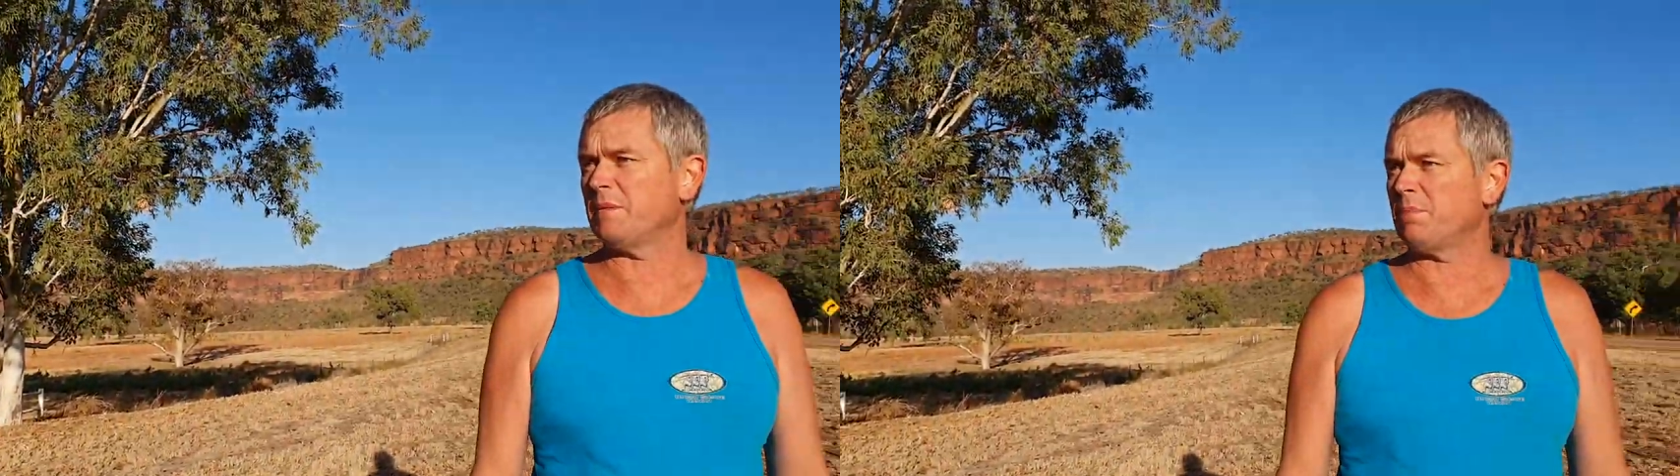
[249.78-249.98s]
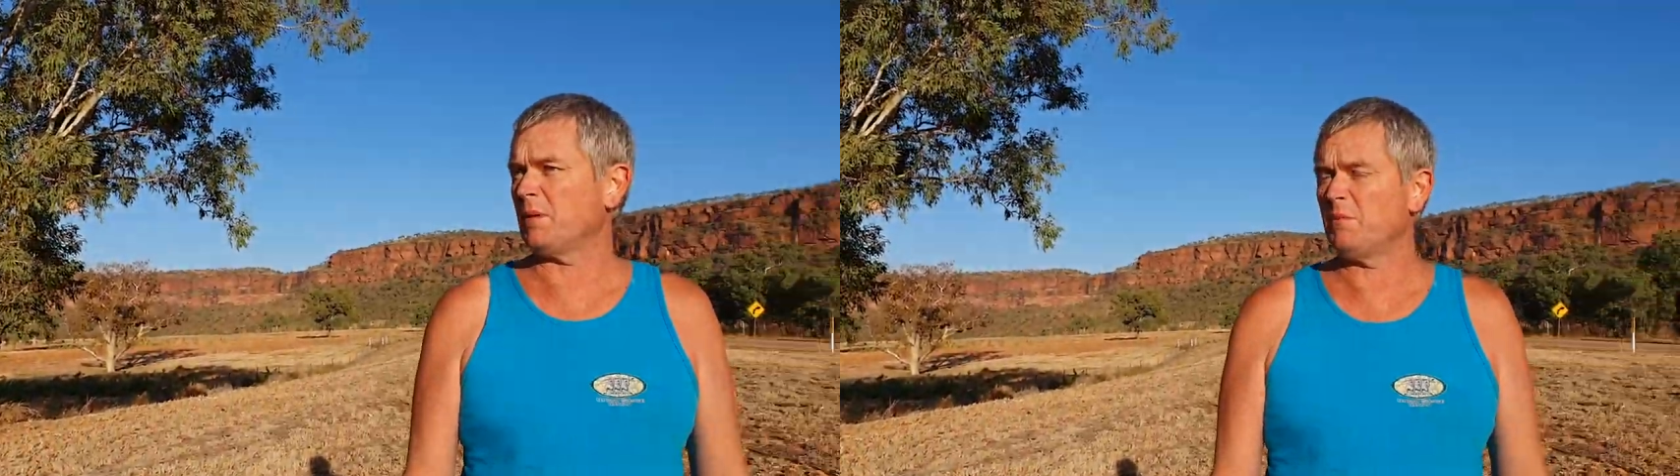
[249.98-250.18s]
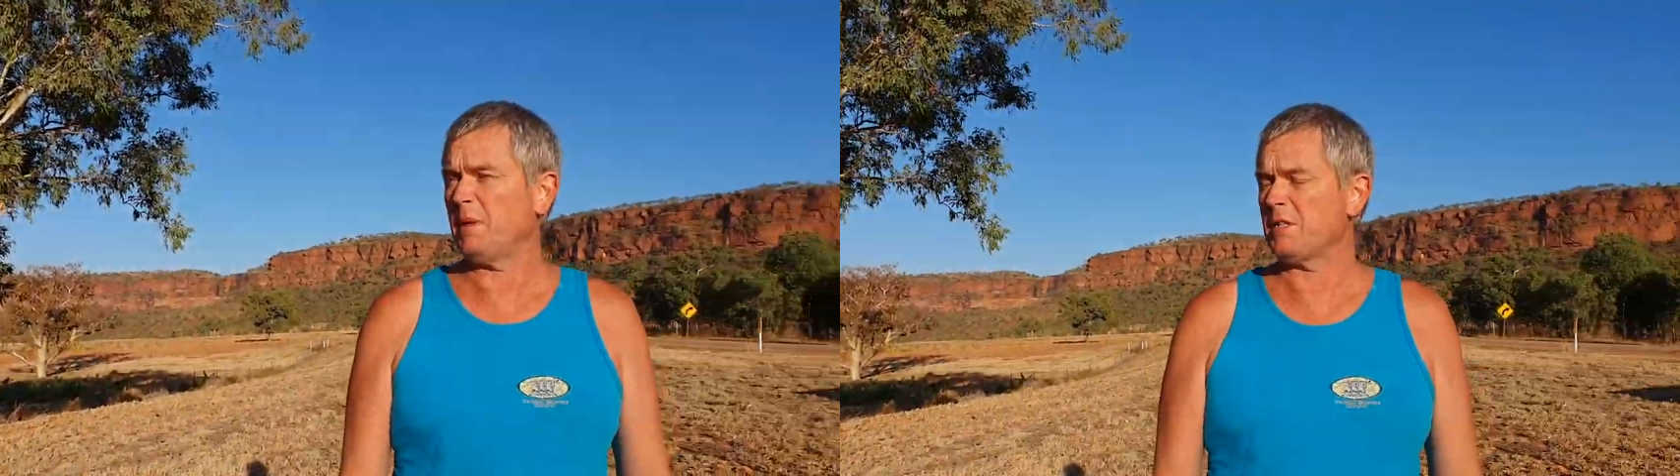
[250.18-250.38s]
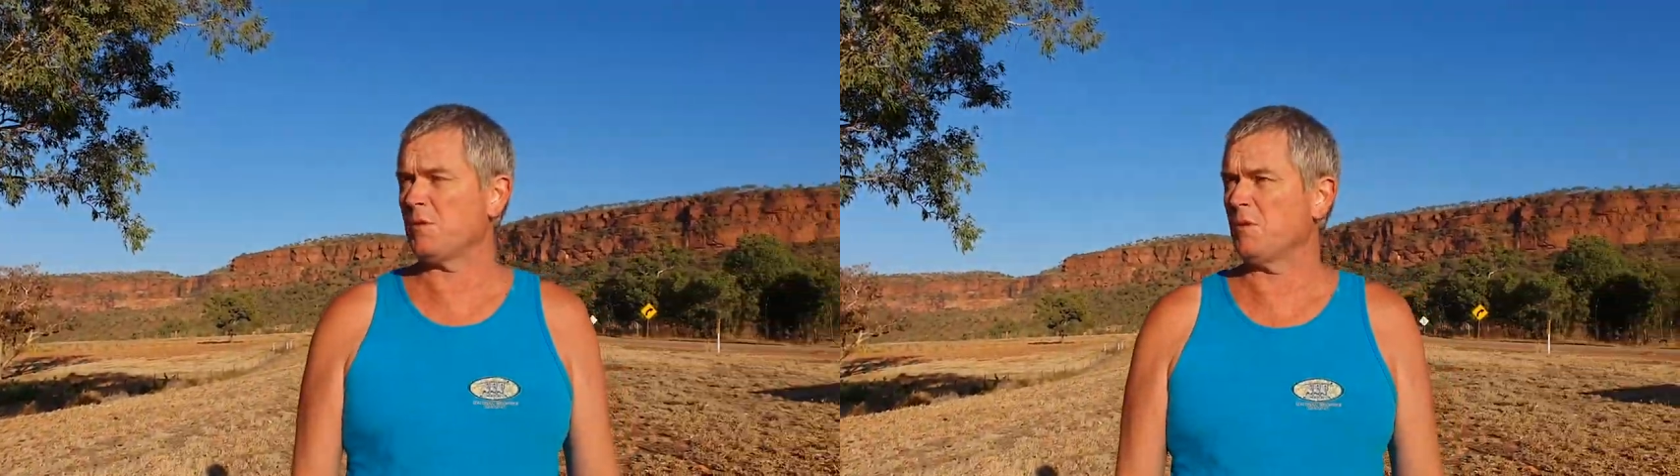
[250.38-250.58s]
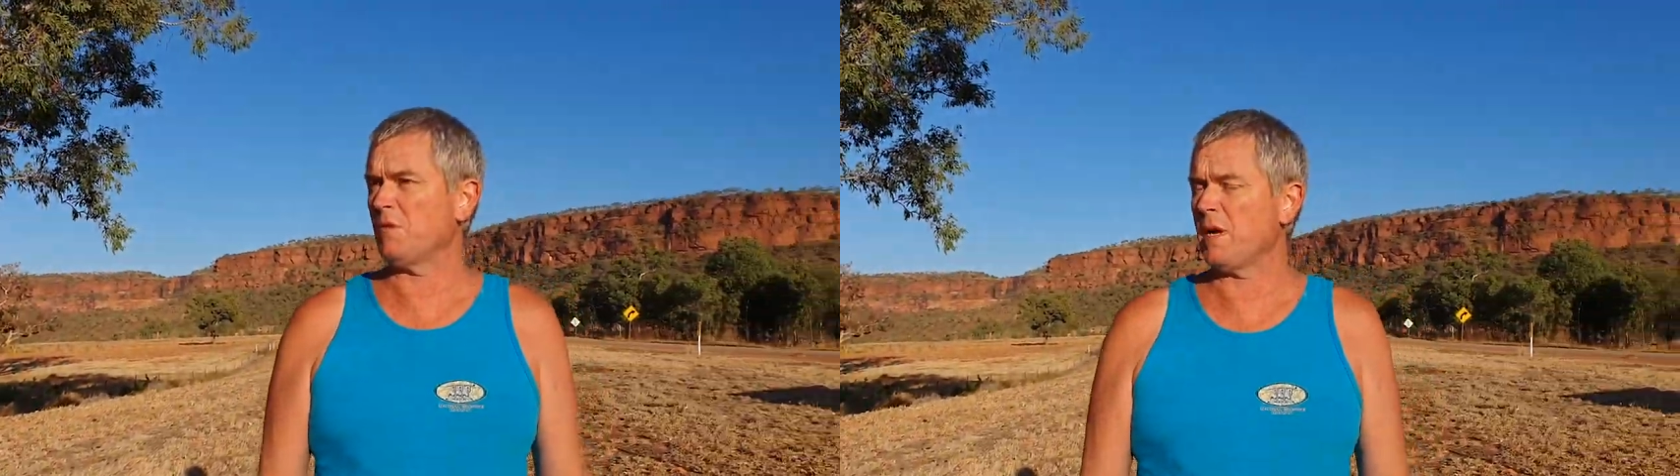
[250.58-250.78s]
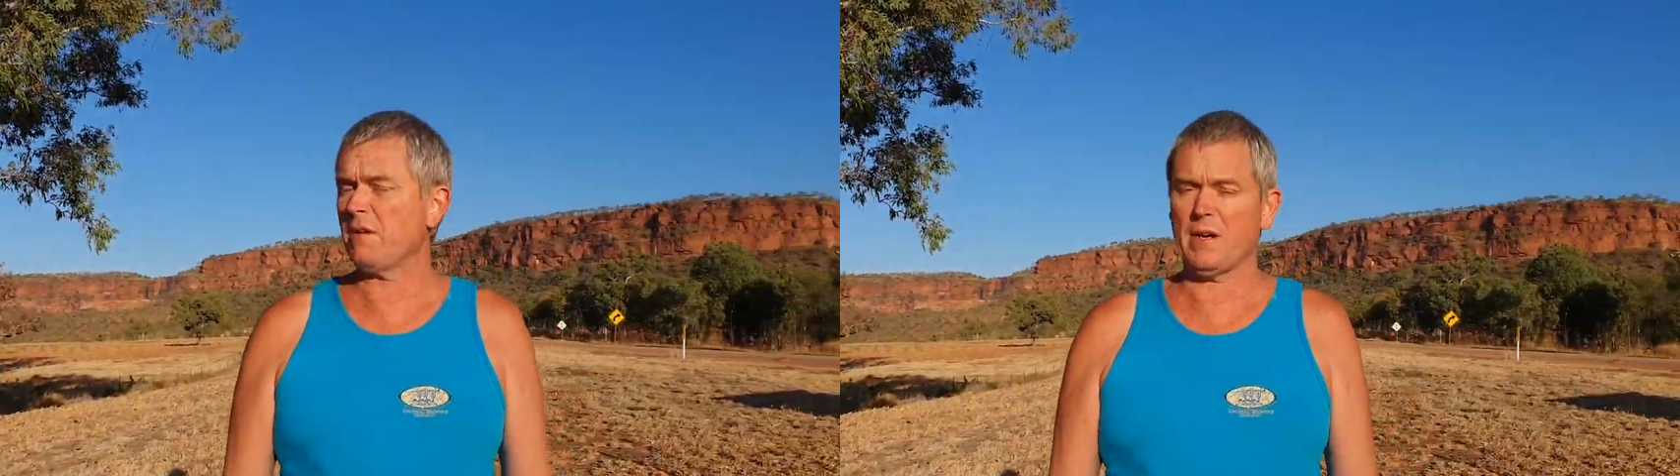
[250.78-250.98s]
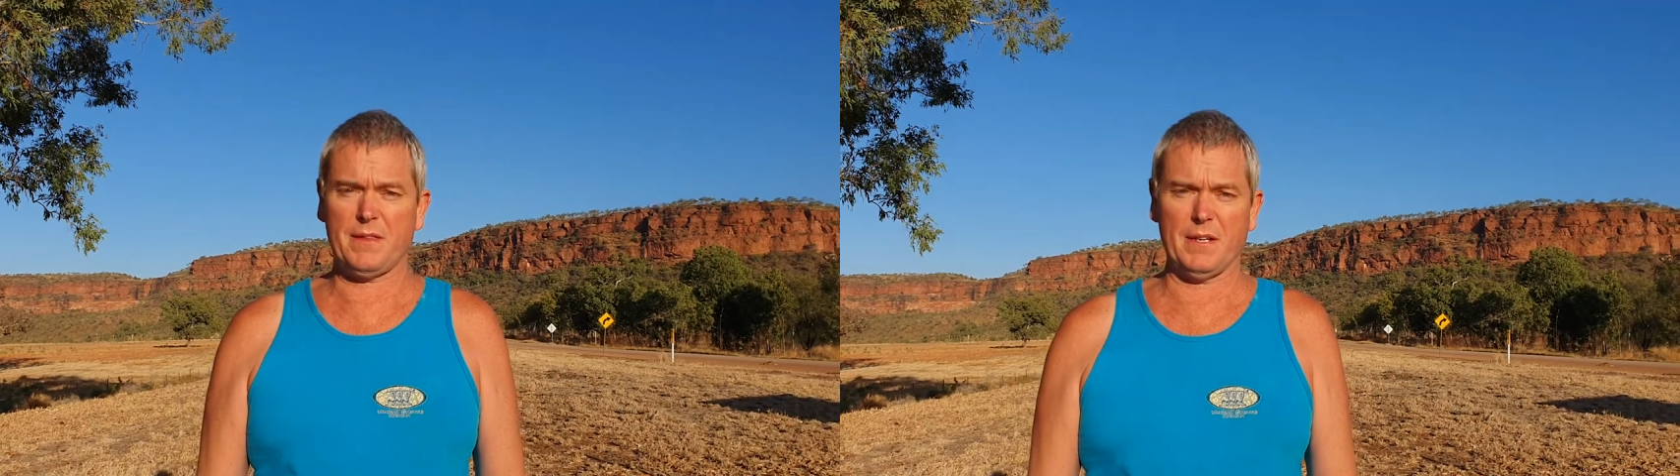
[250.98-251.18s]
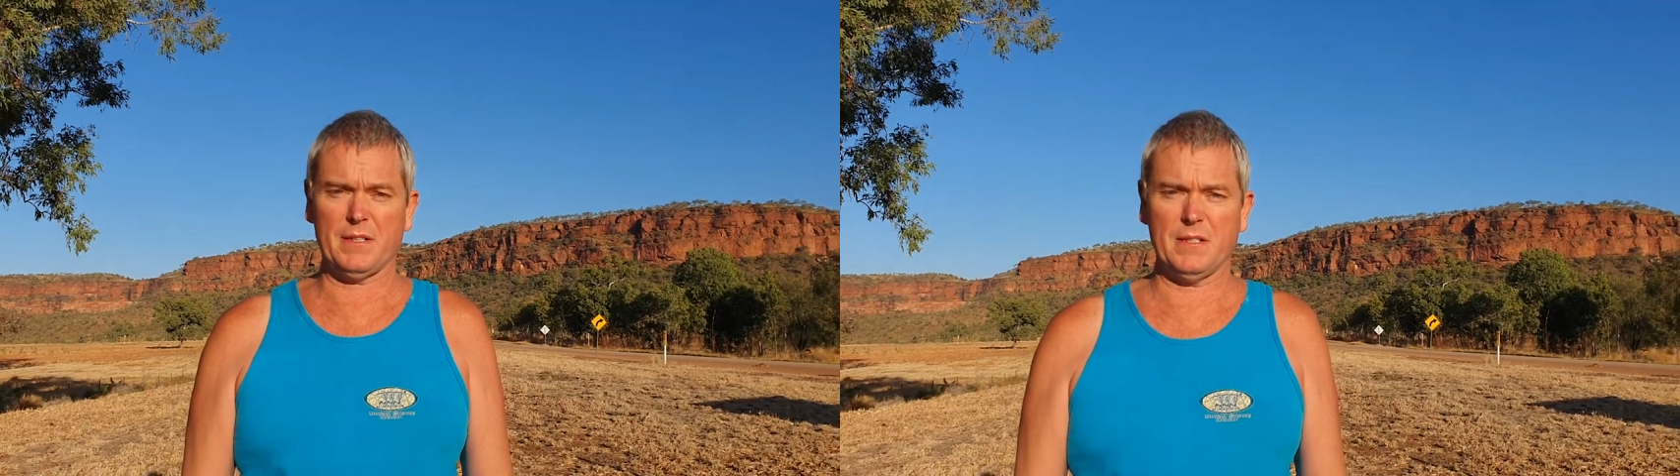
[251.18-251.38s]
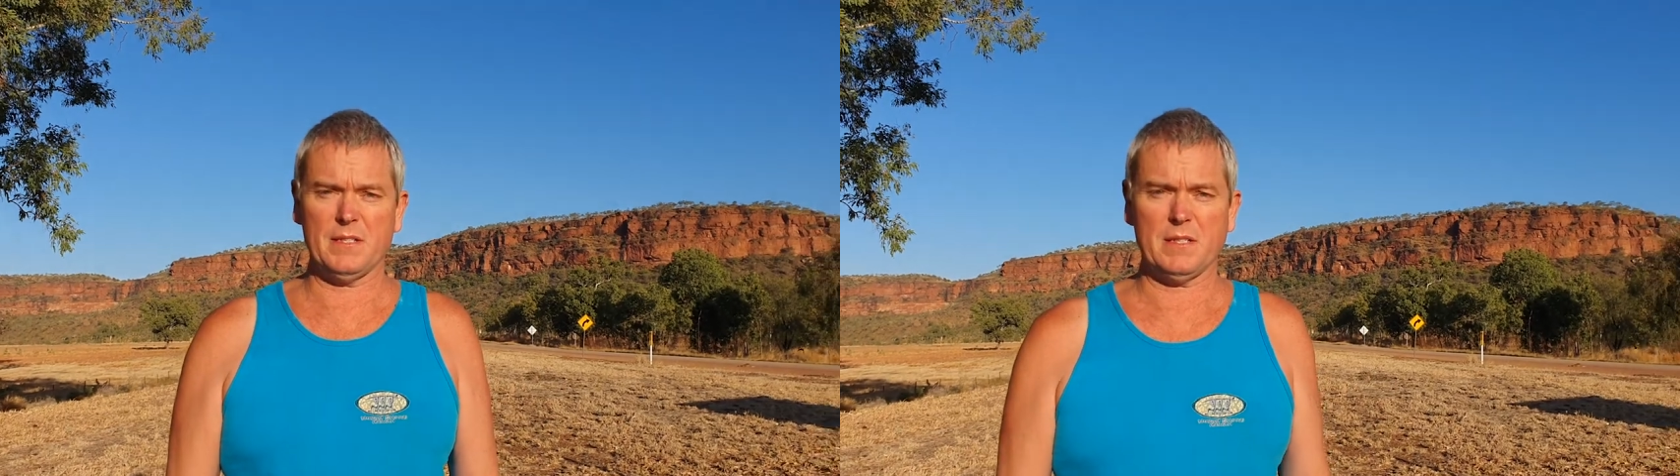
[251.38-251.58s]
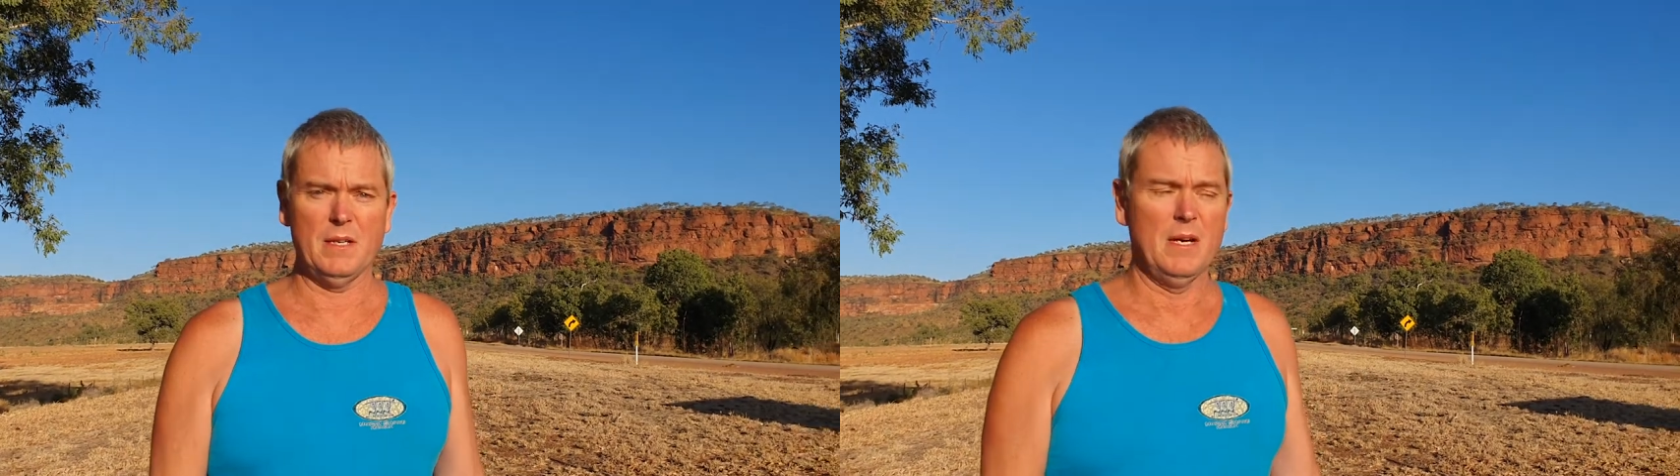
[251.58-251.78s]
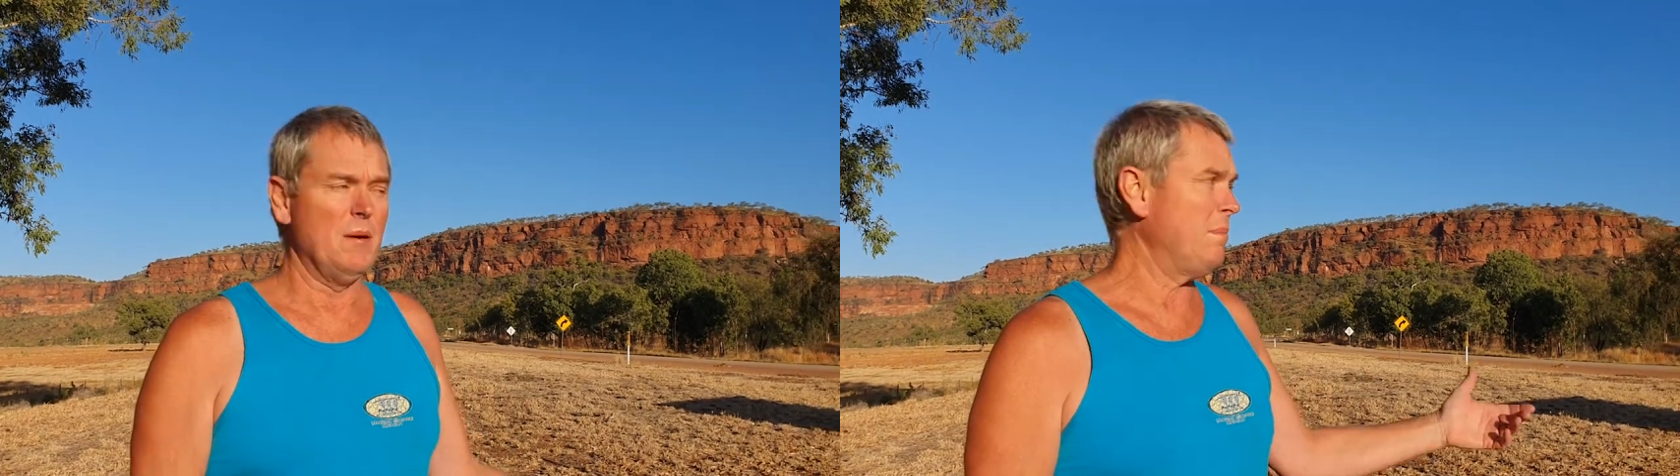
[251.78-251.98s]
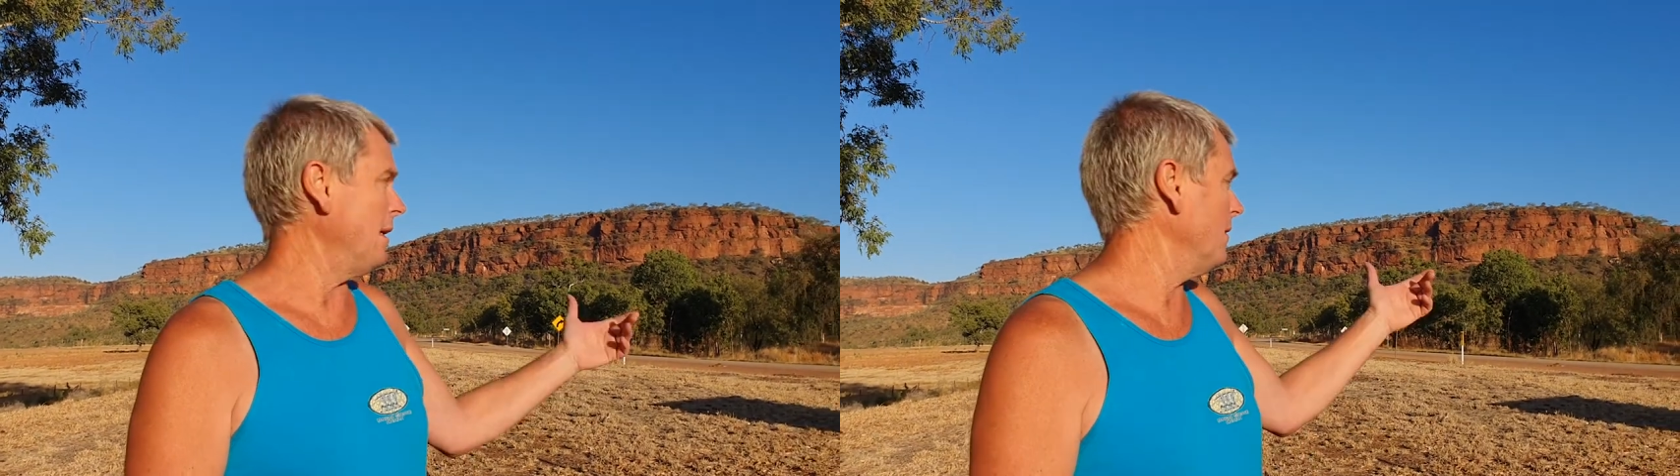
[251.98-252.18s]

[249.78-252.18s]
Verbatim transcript: little place called Gregory, I think it is, but